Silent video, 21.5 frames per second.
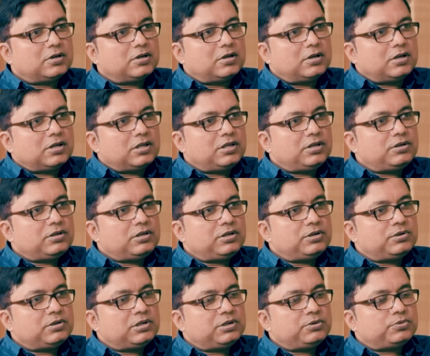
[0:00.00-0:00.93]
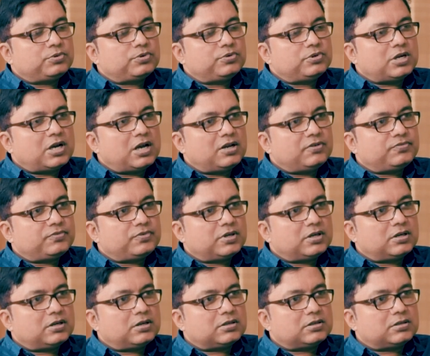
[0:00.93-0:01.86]
as that. You could have
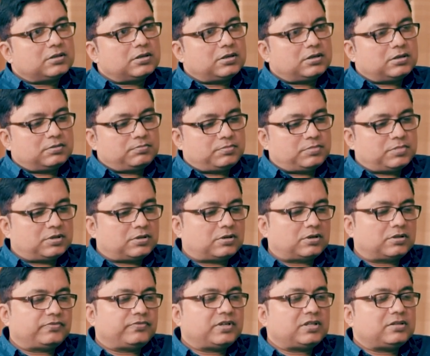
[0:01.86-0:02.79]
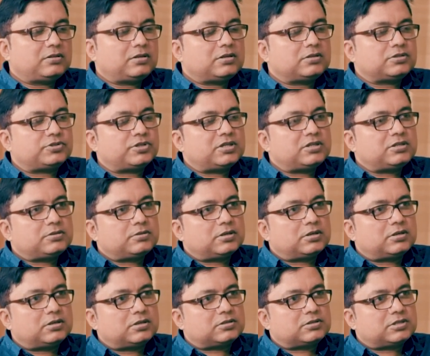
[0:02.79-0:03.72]
convened a joint
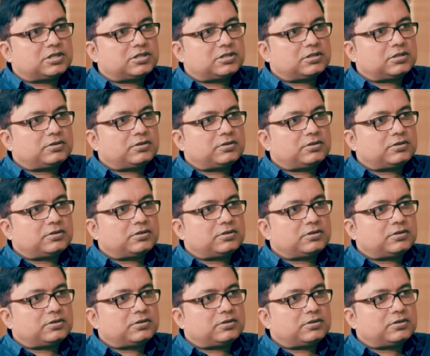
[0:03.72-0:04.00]
session